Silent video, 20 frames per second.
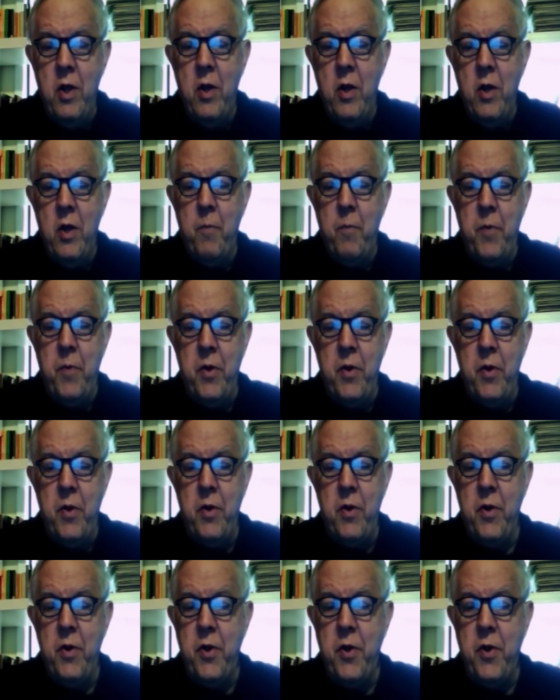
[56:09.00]
be
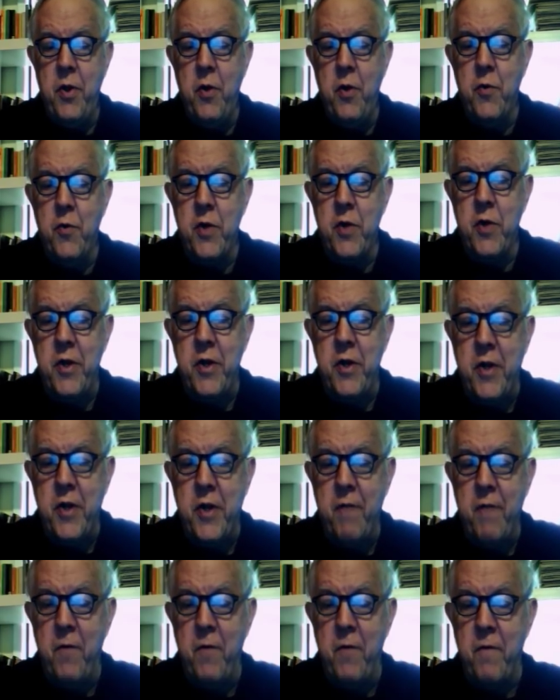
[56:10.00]
hugely
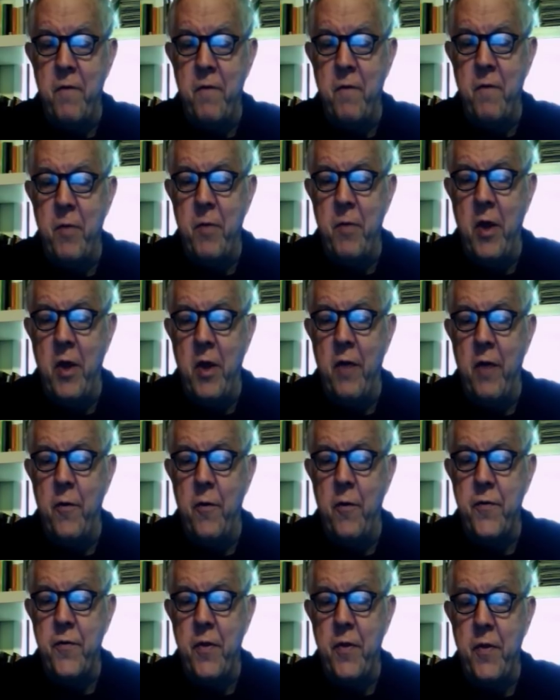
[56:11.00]
different from the
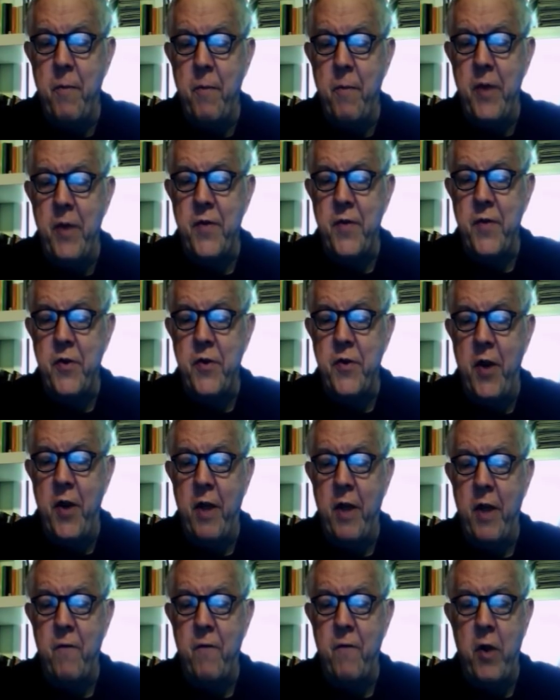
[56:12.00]
others, and the basic
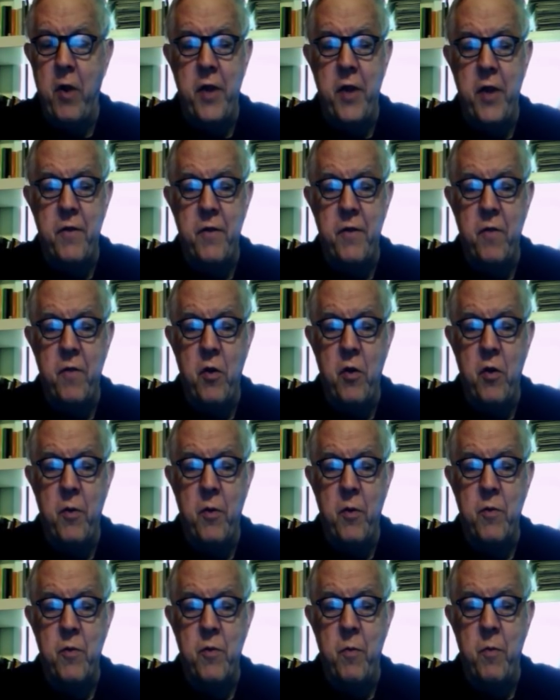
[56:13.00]
genetic variation of
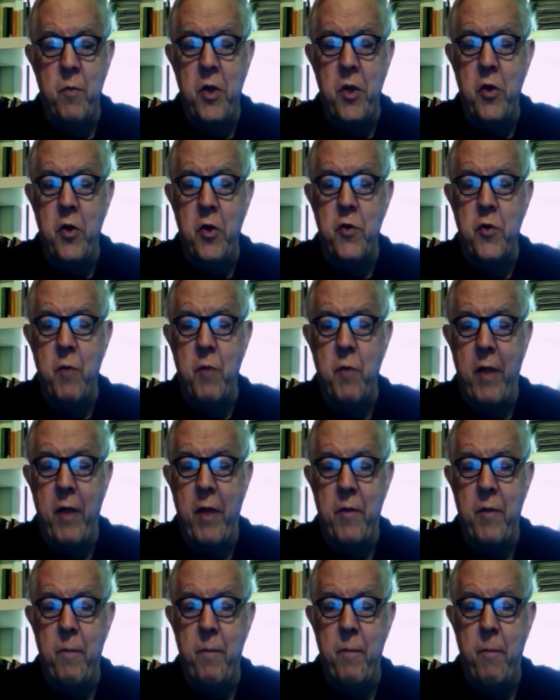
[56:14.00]
humans would be huge rather
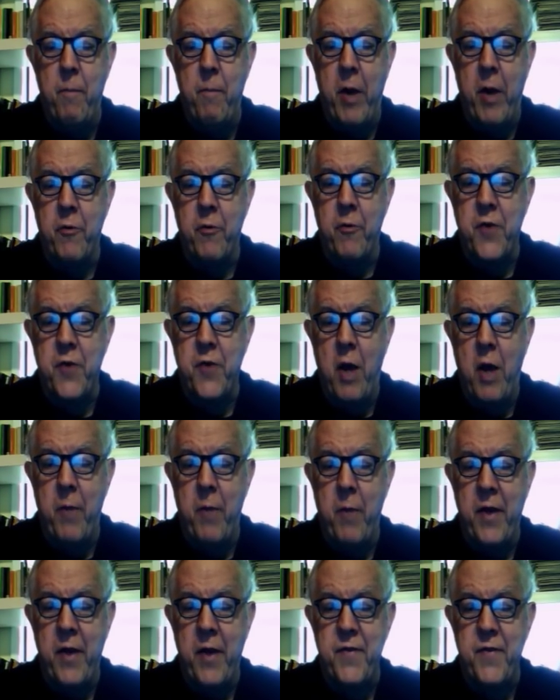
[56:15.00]
than microscopic
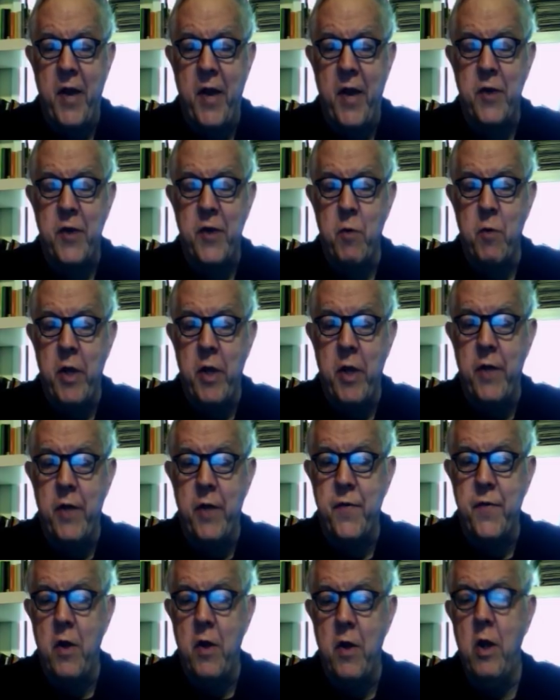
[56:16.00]
as it actually is.
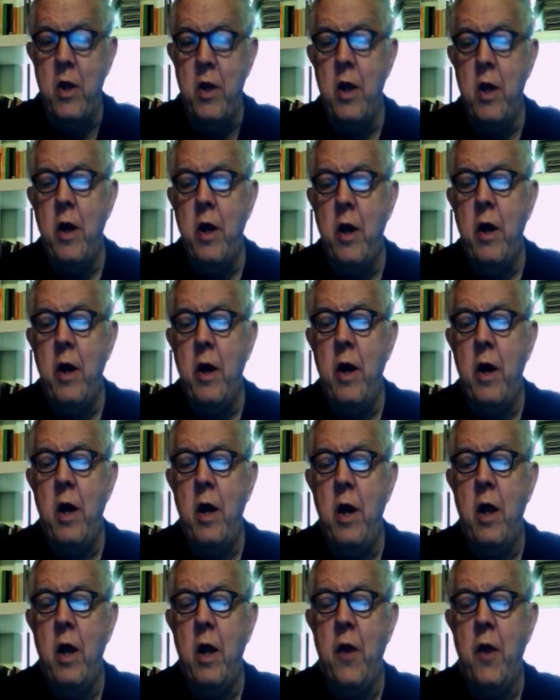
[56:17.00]

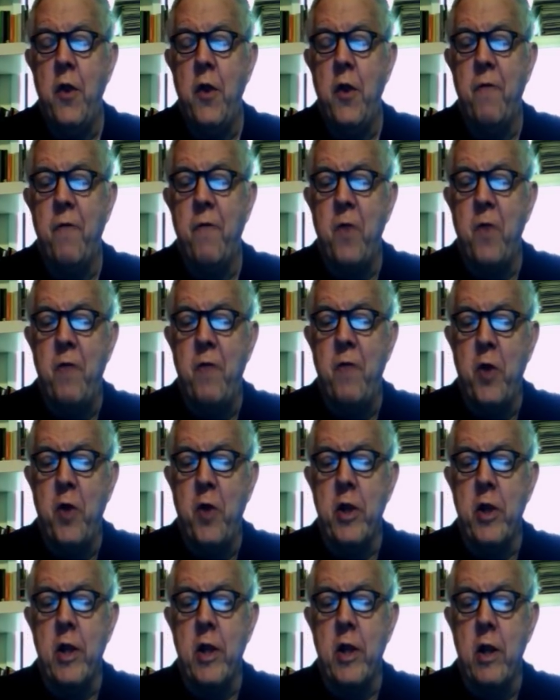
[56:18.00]
Very, very
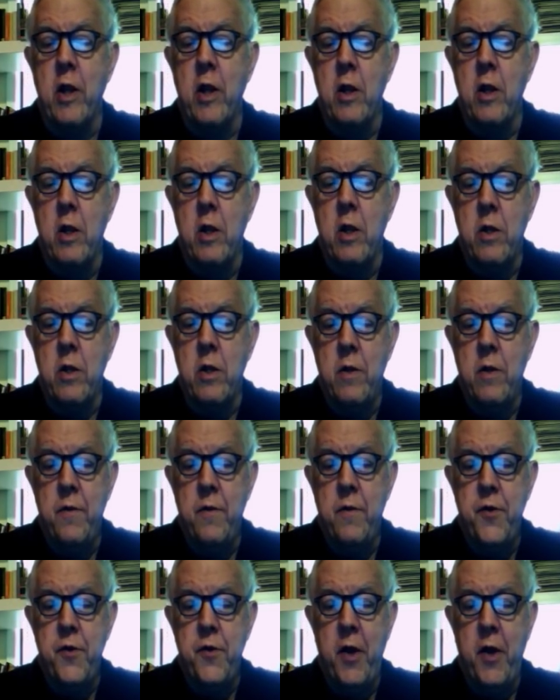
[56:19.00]
little
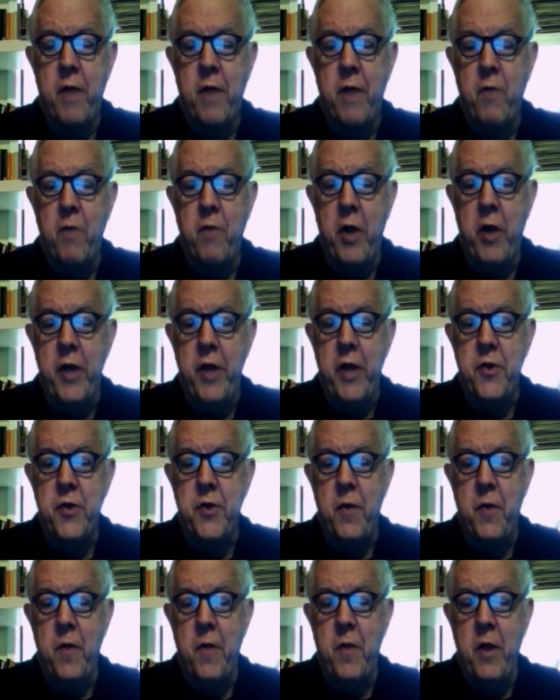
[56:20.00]
genetic
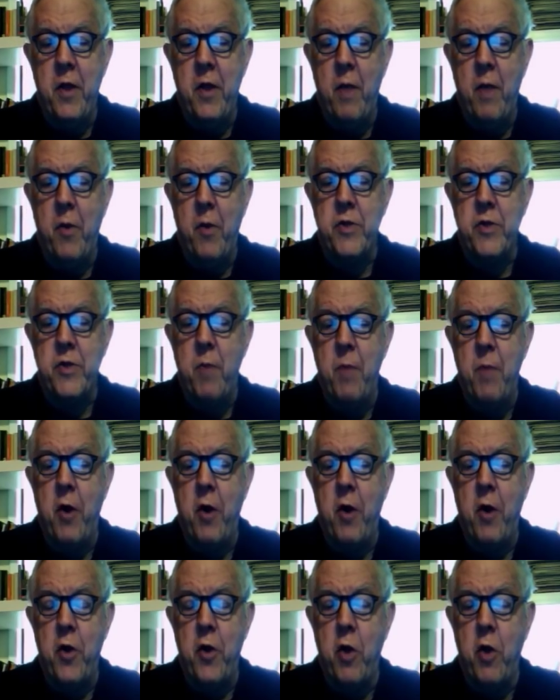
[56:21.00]
variation amongst
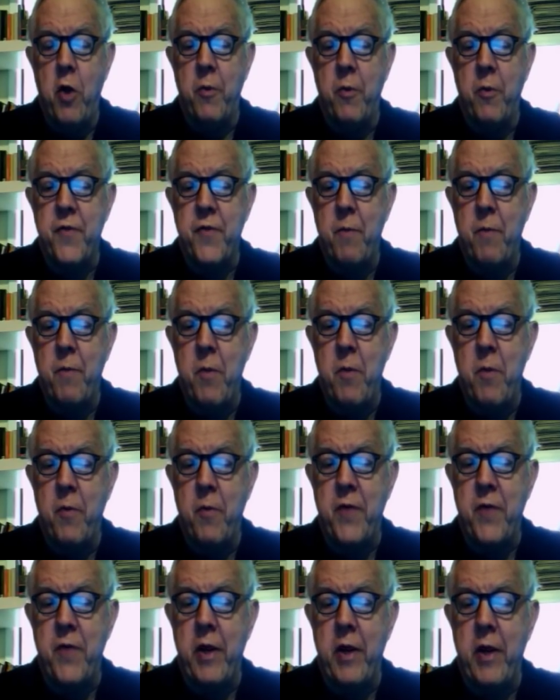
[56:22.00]
modern humans. Some people say
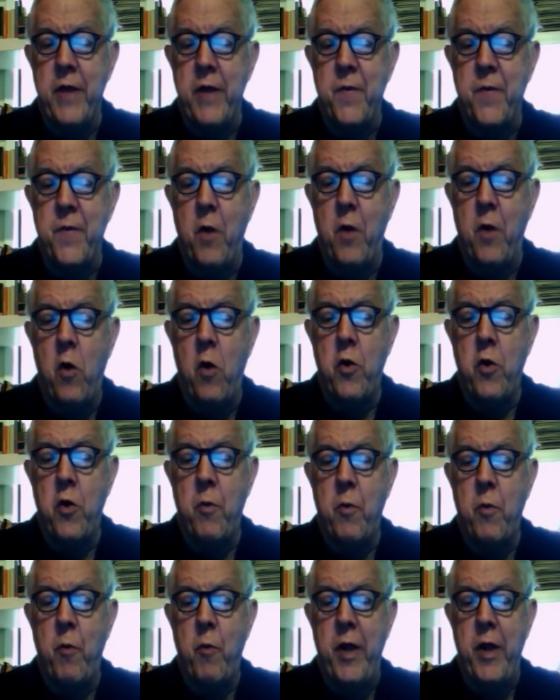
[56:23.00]
less in the whole human
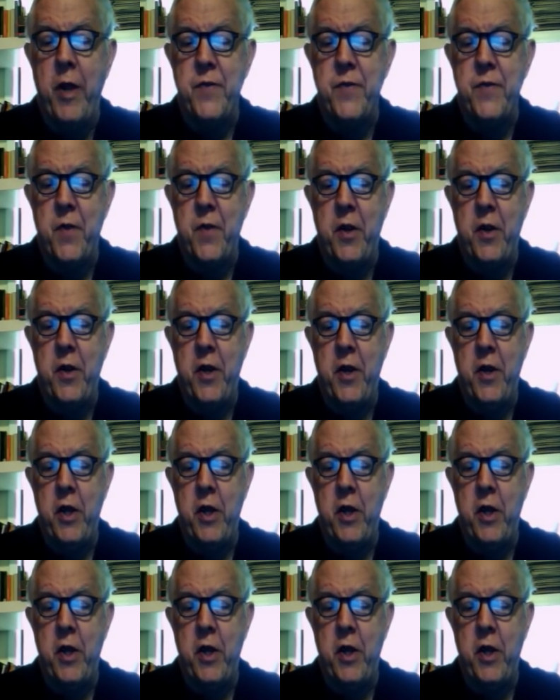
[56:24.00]
race than in a